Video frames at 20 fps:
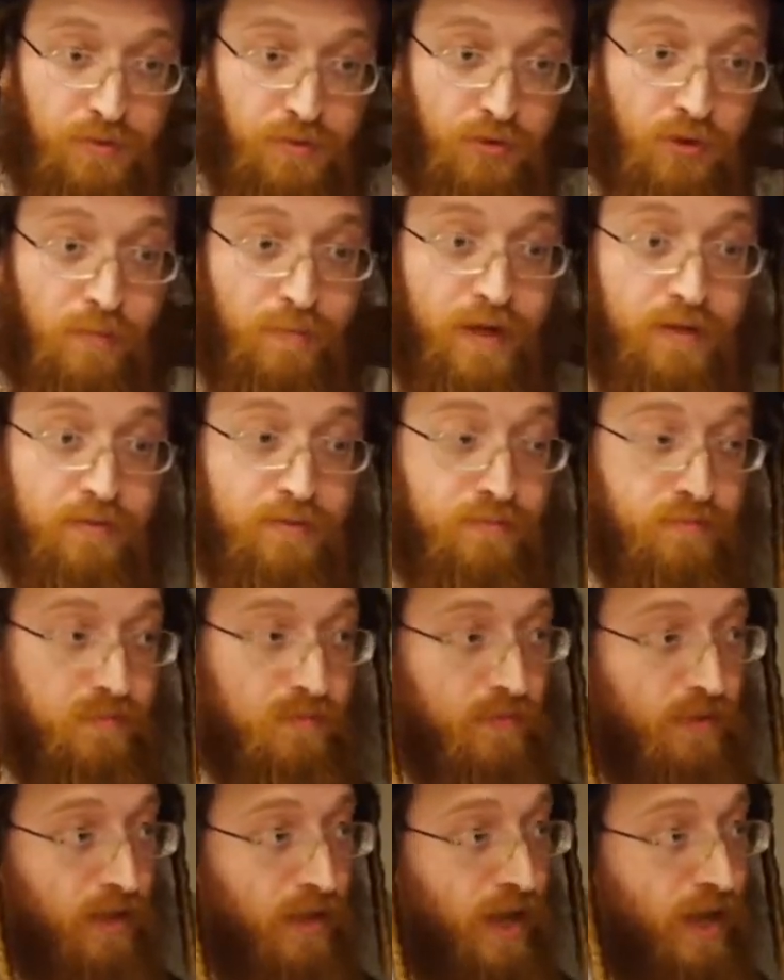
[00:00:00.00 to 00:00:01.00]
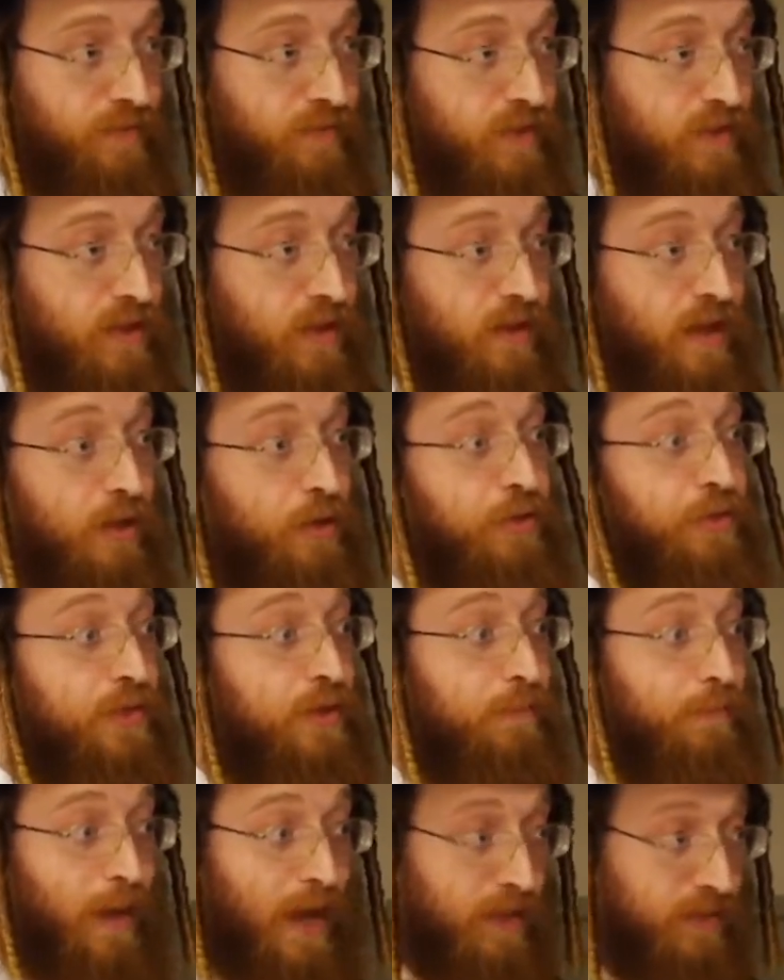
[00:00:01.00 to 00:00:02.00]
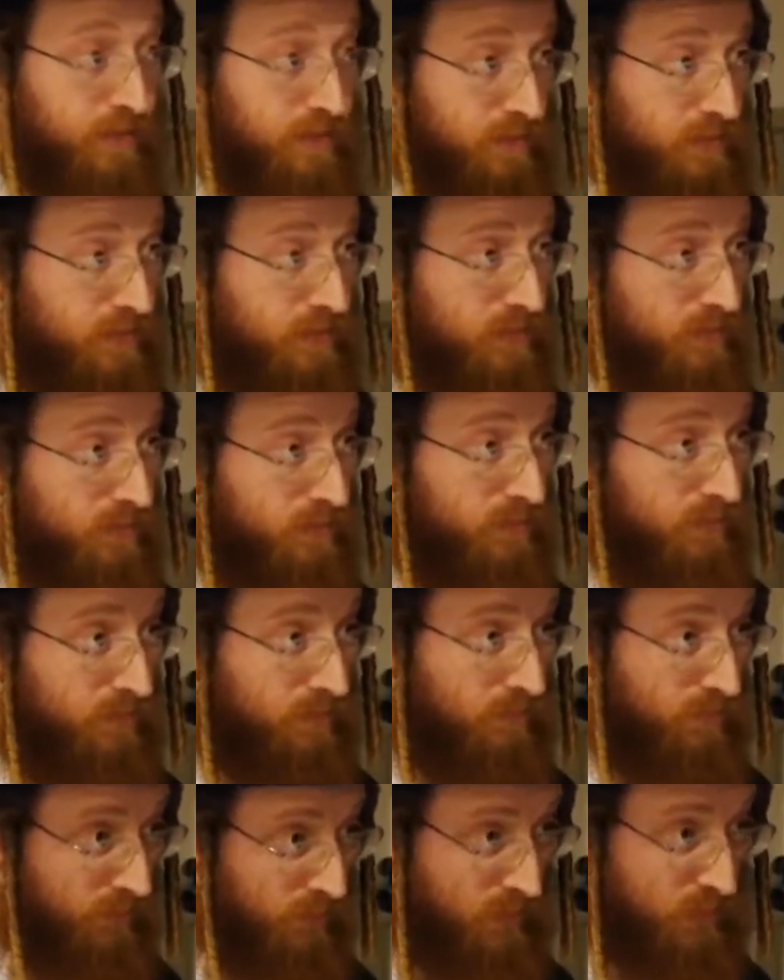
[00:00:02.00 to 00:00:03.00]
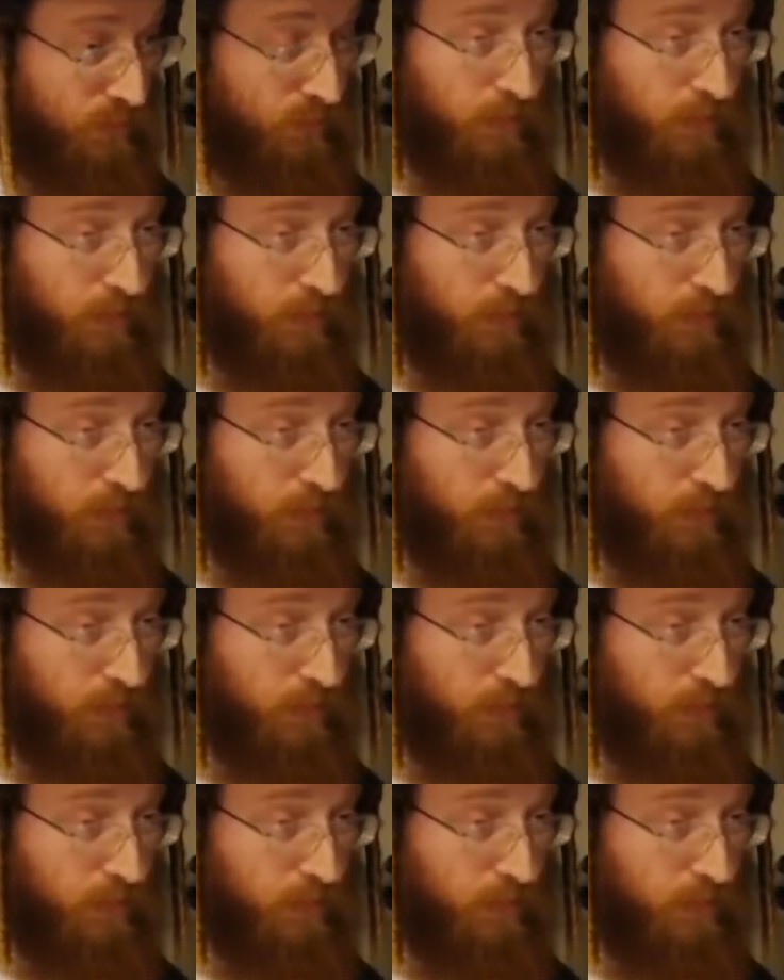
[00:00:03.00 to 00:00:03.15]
we talk about having a healthy balance, which